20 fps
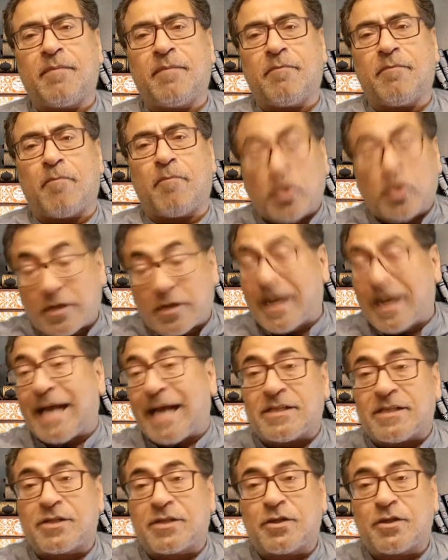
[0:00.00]

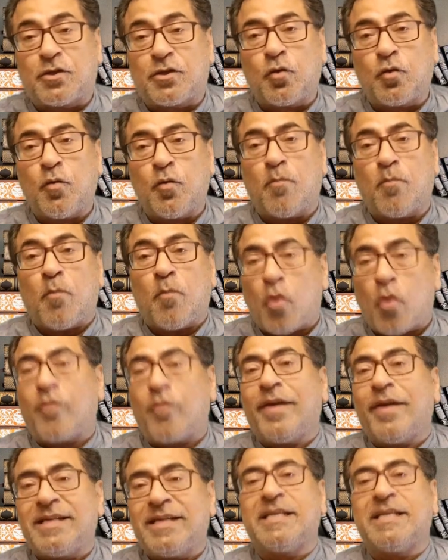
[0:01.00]
modernized through
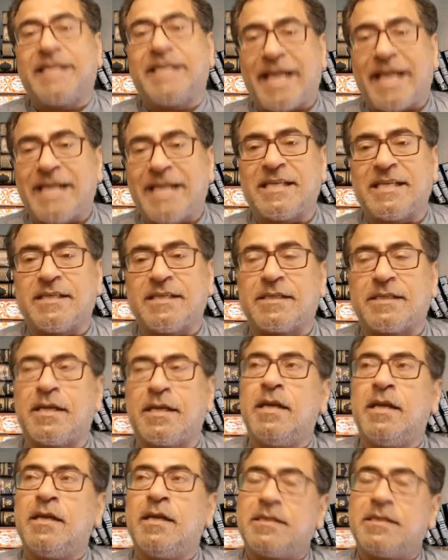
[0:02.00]
more recent cases,